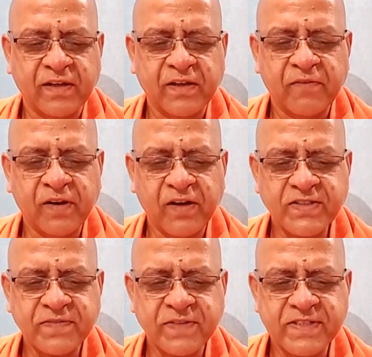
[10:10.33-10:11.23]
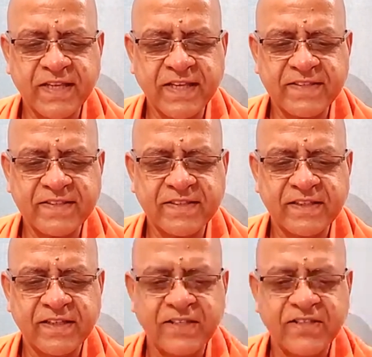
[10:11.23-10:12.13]
Philosopher says,
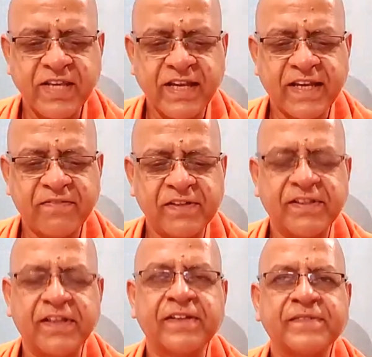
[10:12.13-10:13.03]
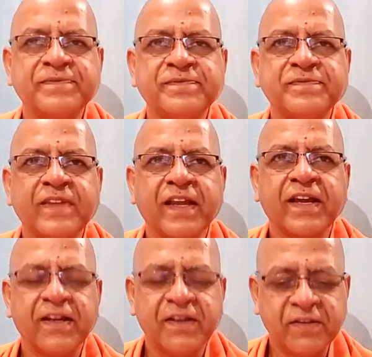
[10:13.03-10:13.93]
check everything.
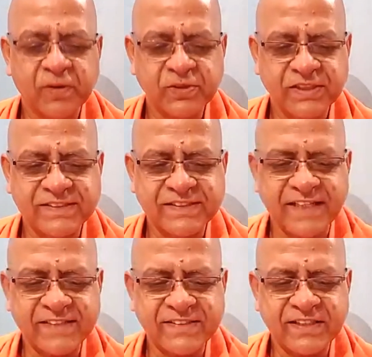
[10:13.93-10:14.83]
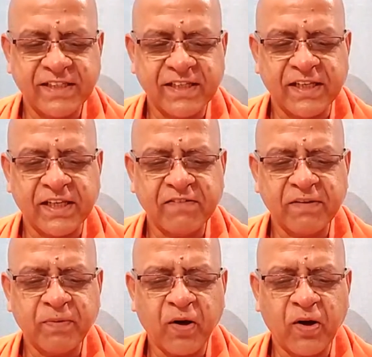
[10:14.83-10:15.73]
Devotion says, give
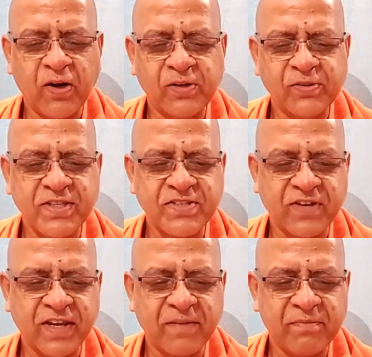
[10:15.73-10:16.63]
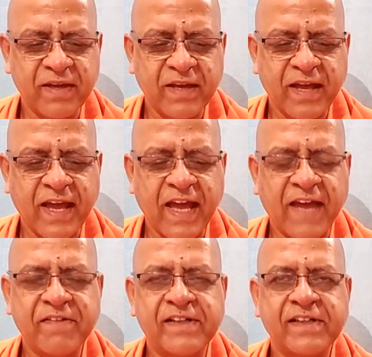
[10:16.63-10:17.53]
up all to the stream,
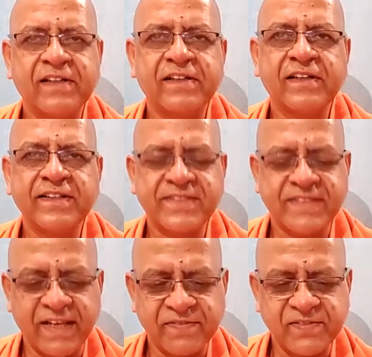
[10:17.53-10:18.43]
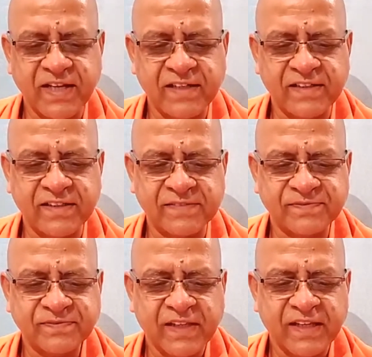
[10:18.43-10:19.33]
have eternal self-surrender.
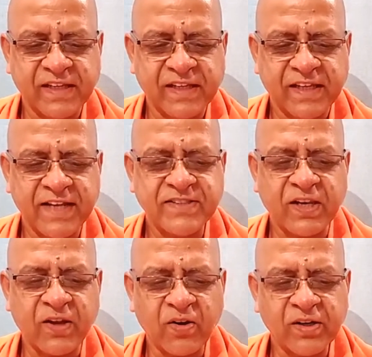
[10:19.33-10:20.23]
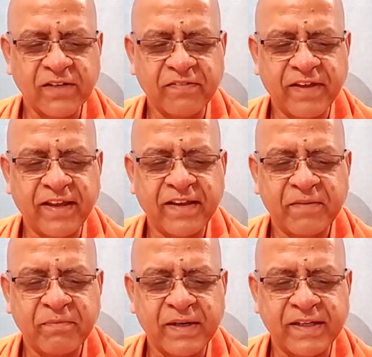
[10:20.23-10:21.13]
It's a longer way,
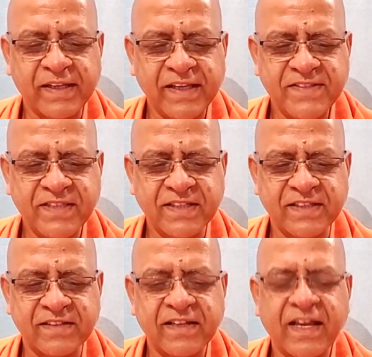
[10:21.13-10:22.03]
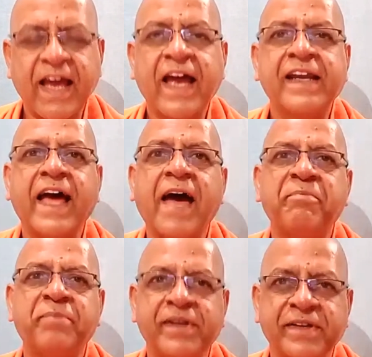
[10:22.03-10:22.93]
but easier and
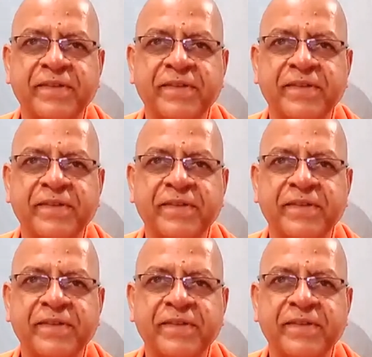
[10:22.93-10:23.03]
happier.